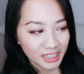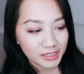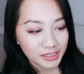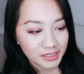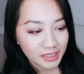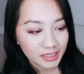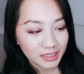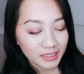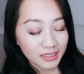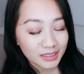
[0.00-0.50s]

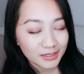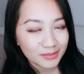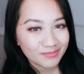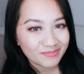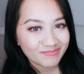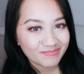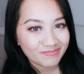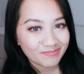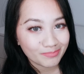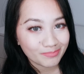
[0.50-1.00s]
it's gonna
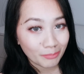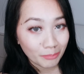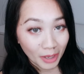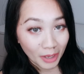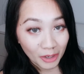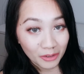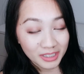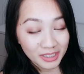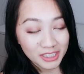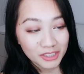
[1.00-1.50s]

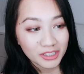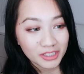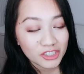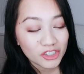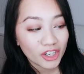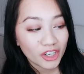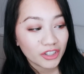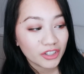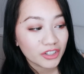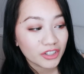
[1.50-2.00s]
melt into
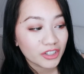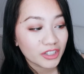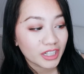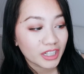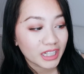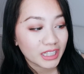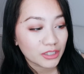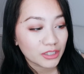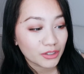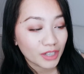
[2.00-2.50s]
each other
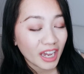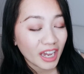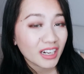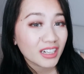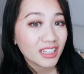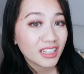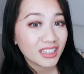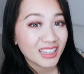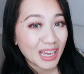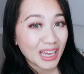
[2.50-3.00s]
and you're not
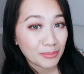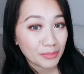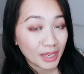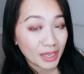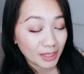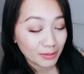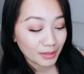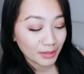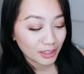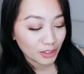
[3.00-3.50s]
gonna get that
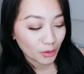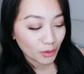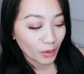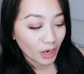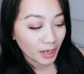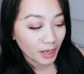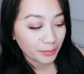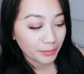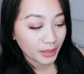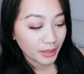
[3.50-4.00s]
pigment you want.